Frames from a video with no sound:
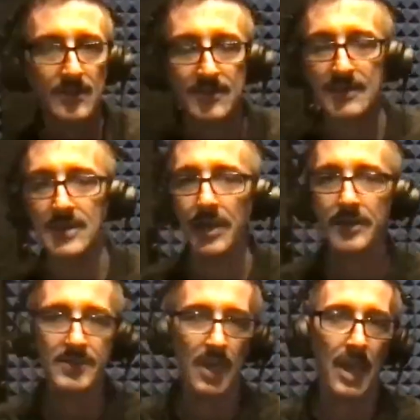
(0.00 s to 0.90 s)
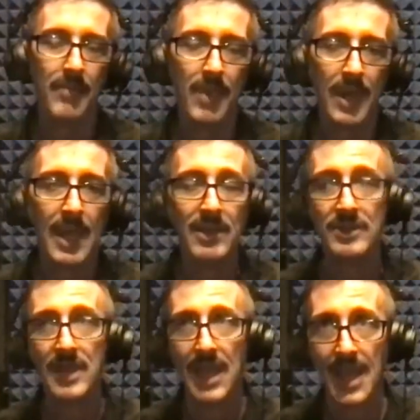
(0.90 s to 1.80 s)
this entire time. I
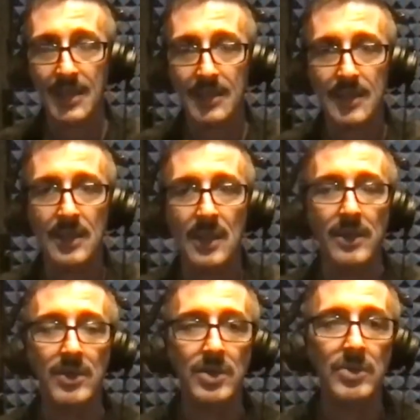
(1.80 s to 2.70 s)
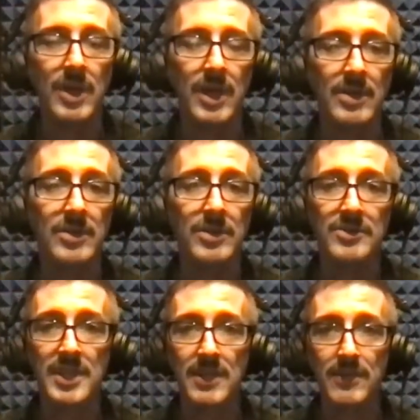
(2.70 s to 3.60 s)
actually had a gig on New
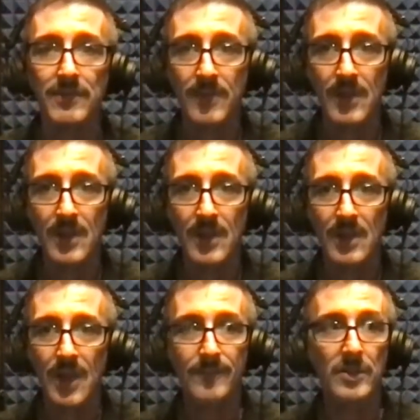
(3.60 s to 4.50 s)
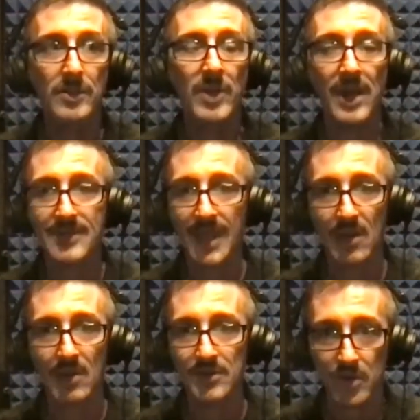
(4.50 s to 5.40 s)
Year's Eve. I flew out
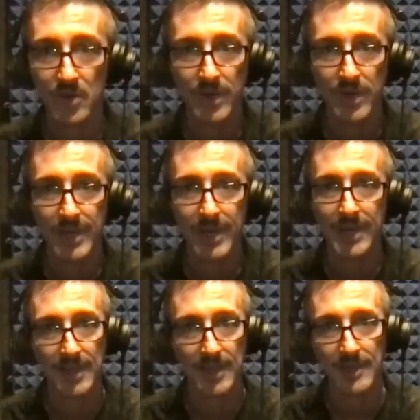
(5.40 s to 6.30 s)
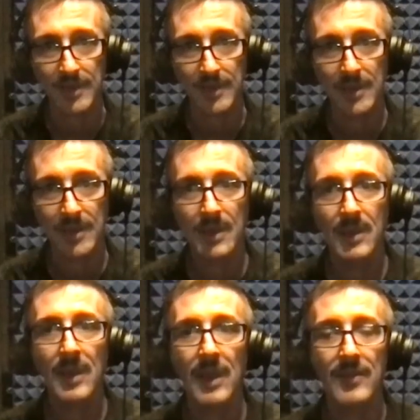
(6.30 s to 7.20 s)
to Arizona and had a gig,
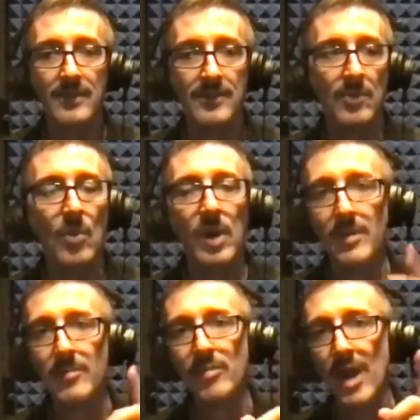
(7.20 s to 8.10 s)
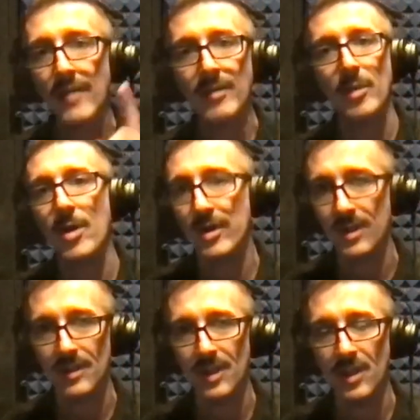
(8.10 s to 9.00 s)
and then did 1 private
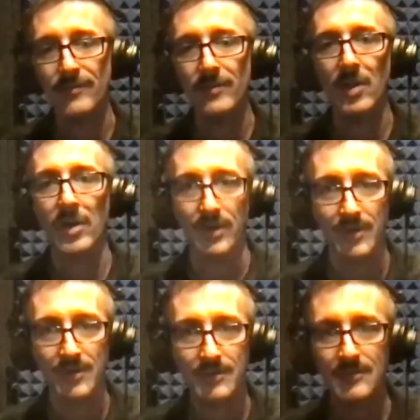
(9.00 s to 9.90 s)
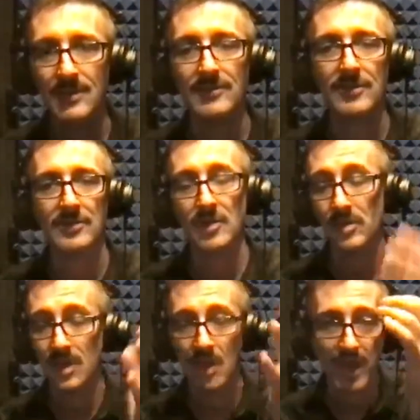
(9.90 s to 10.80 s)
party in Florida.
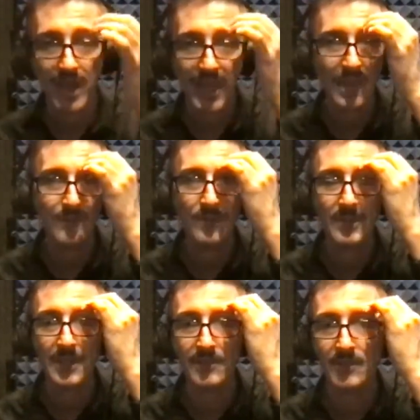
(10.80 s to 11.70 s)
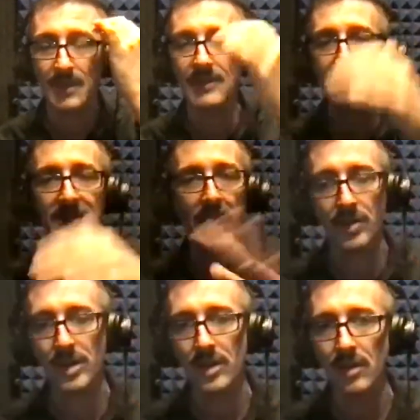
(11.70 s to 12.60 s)
So, you know, a handful of gigs in an
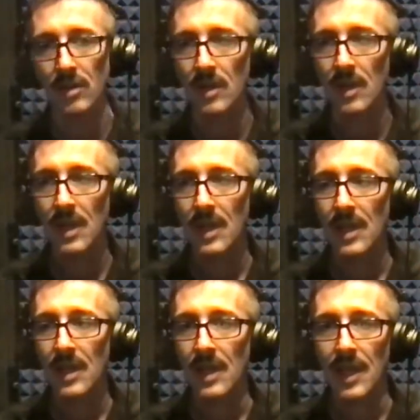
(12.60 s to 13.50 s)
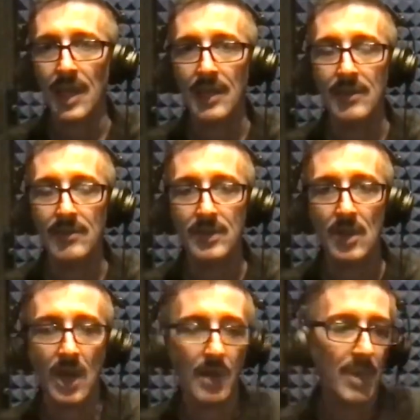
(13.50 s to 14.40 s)
entire year. Yeah. You
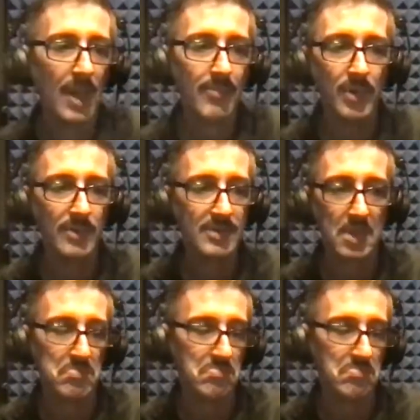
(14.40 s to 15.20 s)
know, on my books,